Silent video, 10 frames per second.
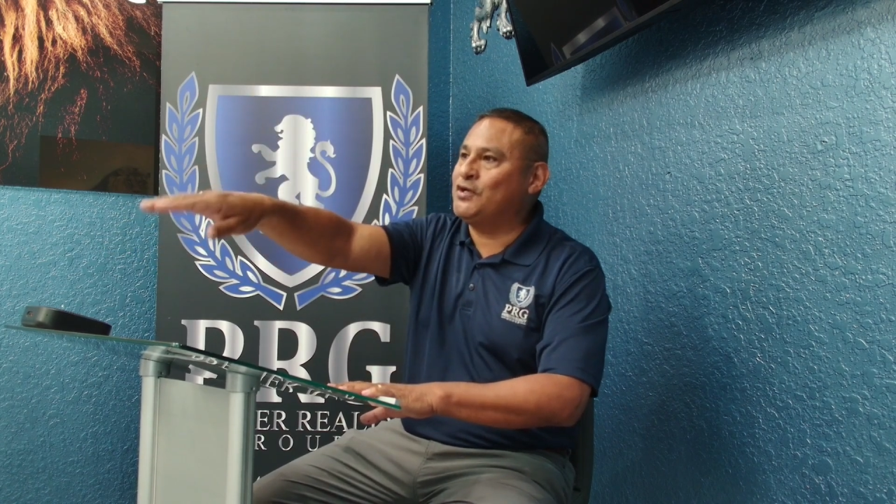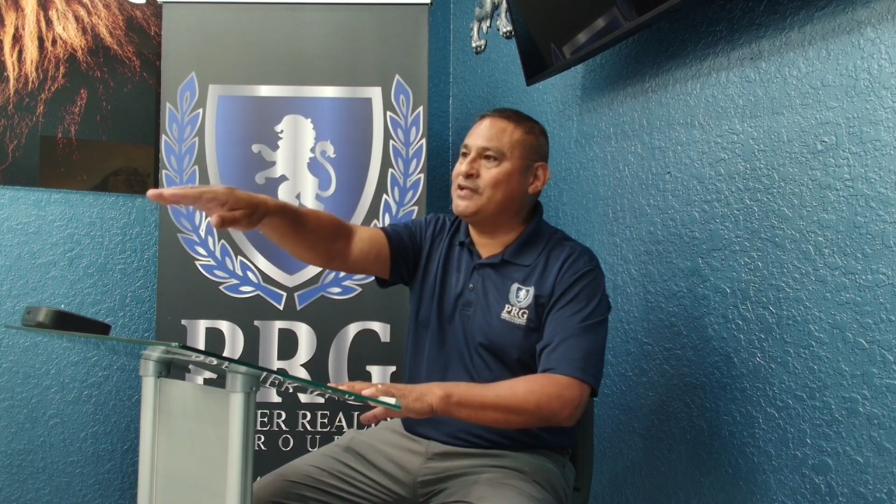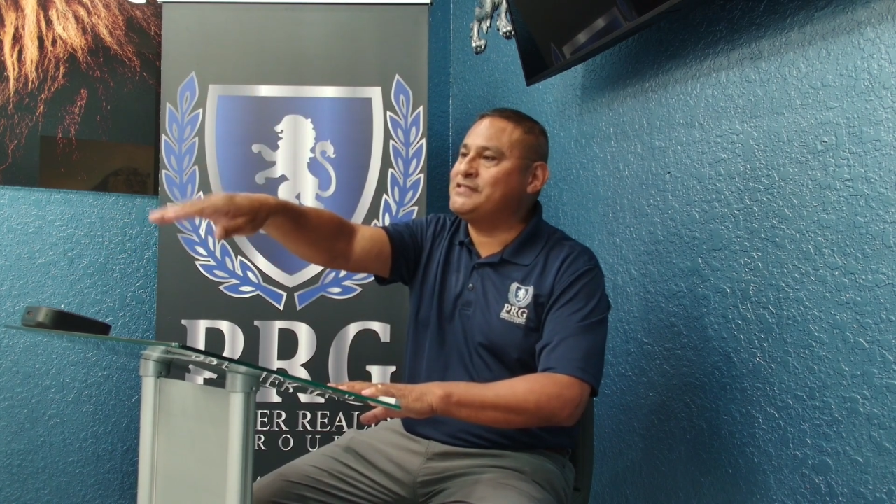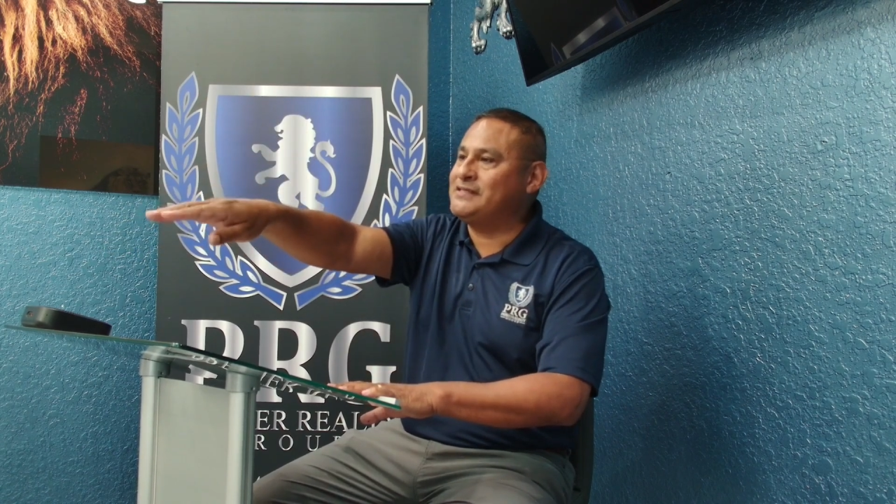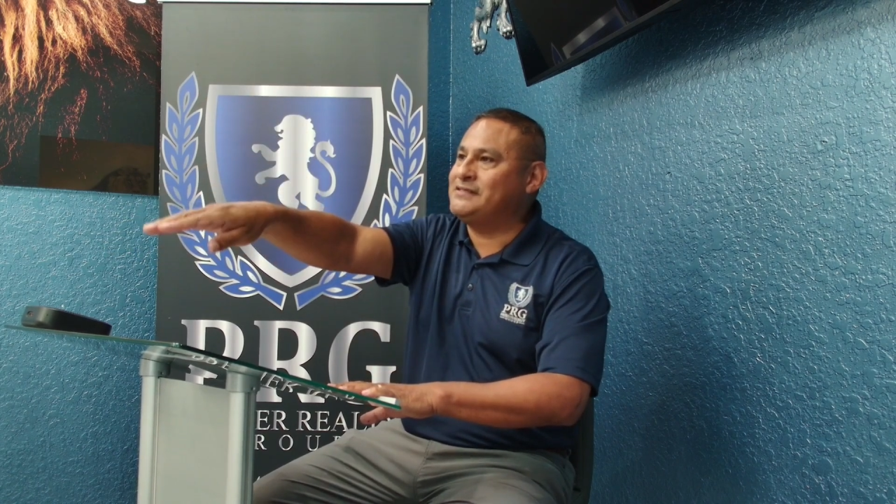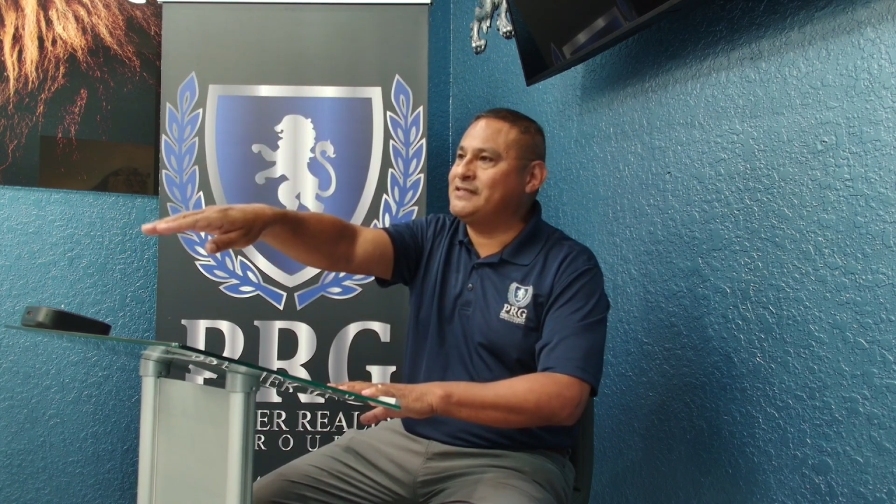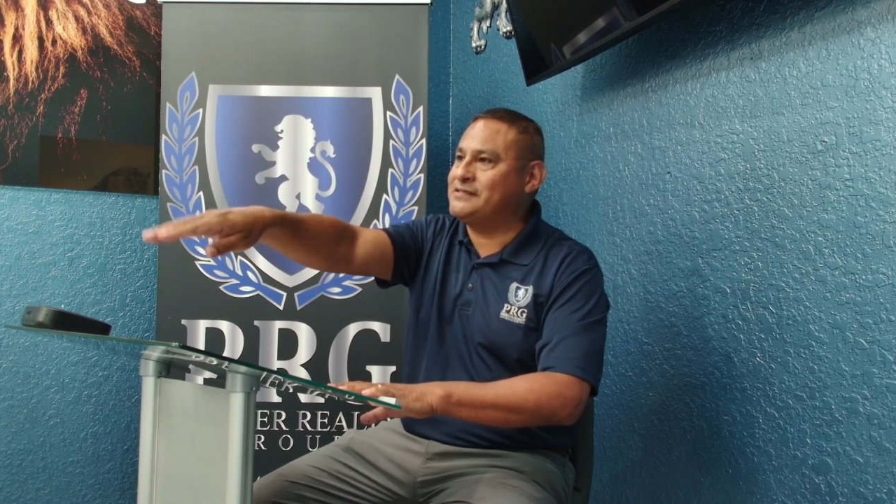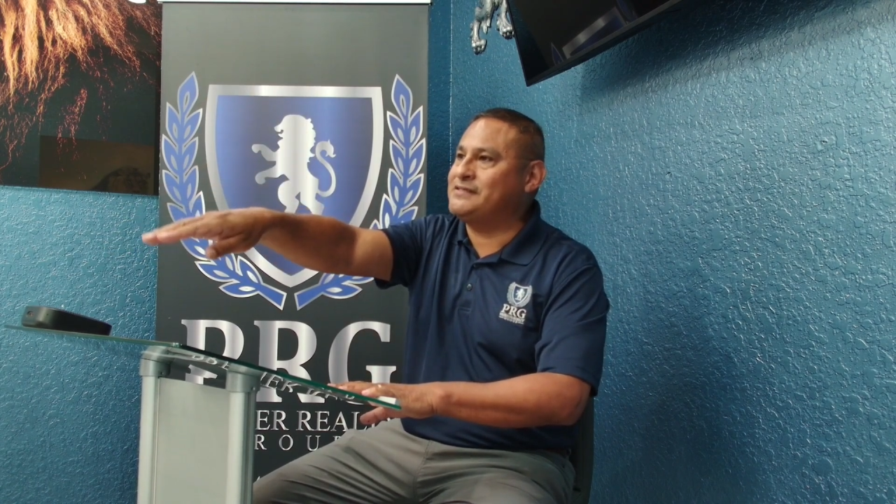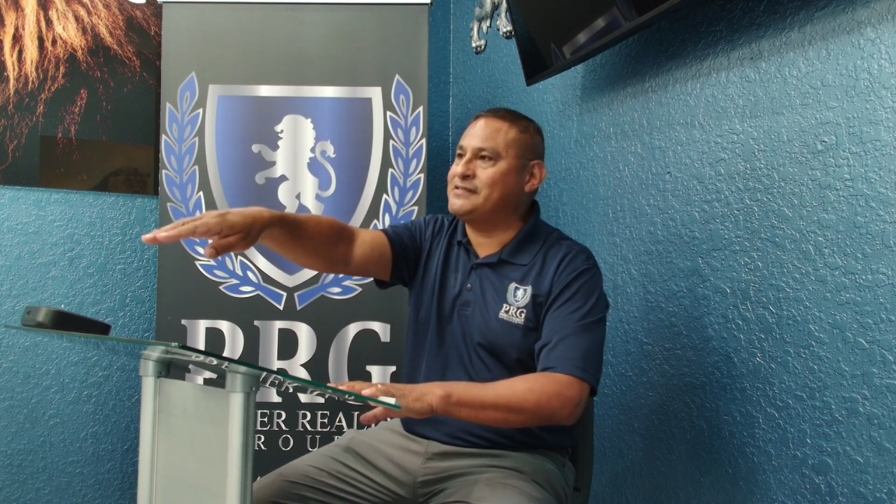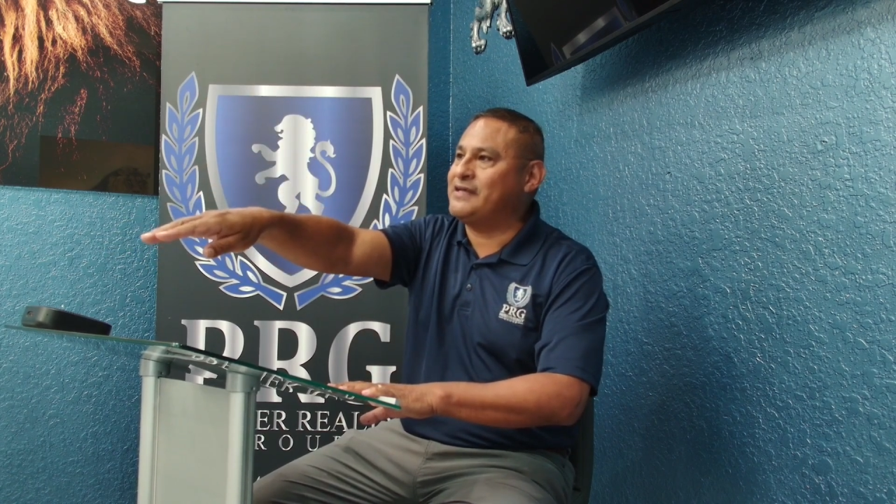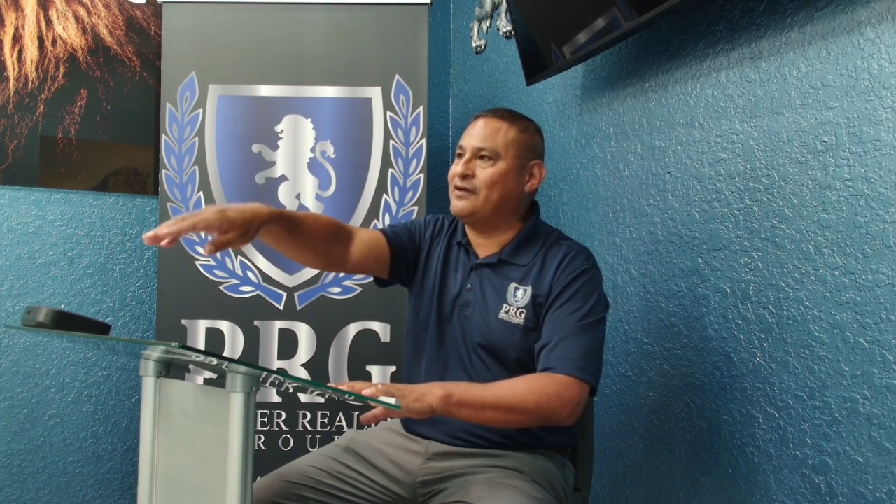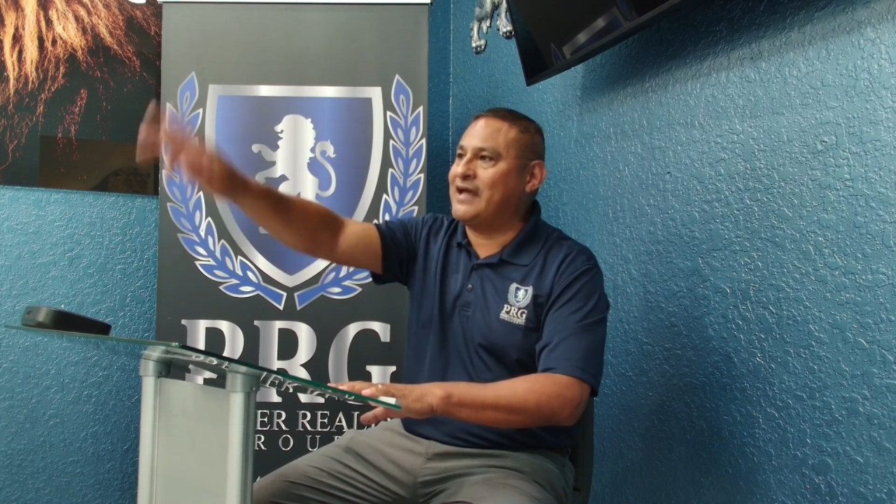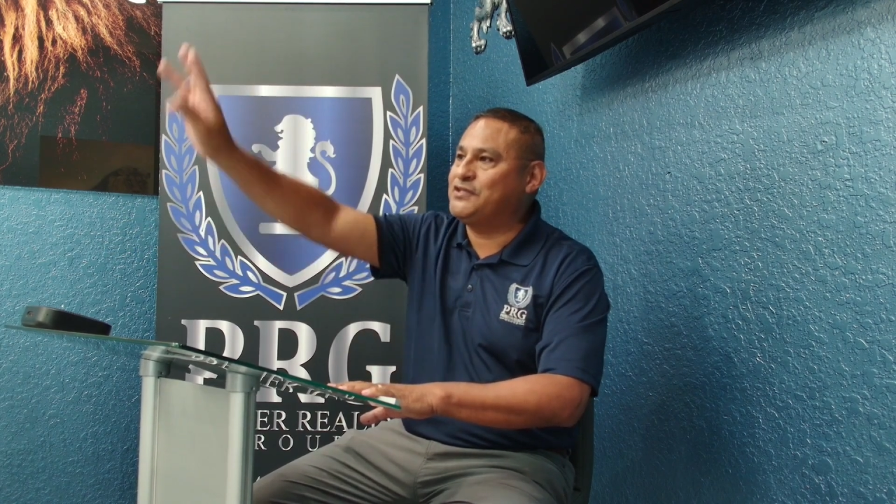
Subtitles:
your listing doesn't sell,